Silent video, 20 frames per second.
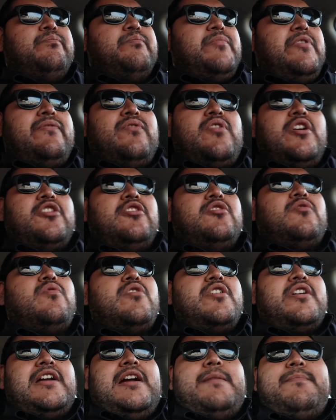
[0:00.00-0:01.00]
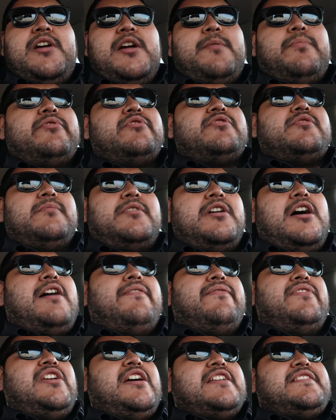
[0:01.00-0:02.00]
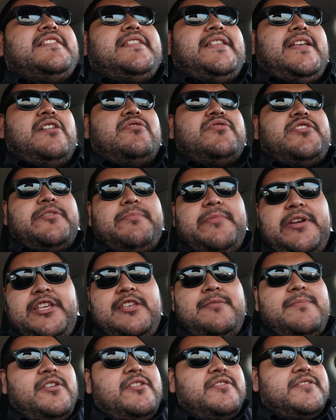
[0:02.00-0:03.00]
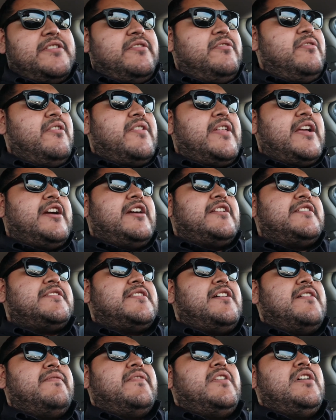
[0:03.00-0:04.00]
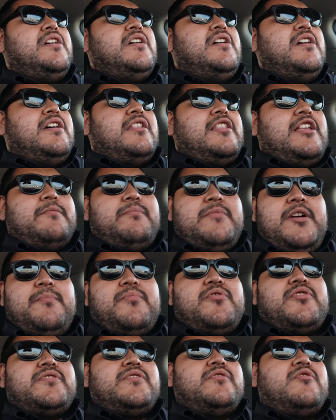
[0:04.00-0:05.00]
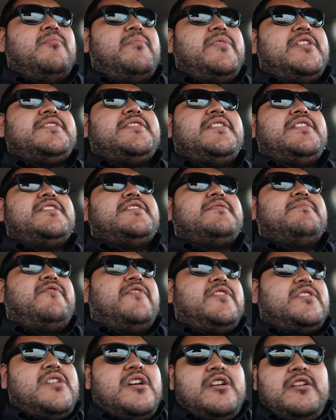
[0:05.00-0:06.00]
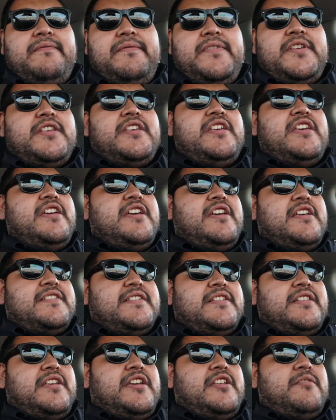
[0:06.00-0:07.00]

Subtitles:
before I go to work, I brew some coffee, I sit down, check my emails, and do all that kind of stuff, like my personal business, photography gigs, and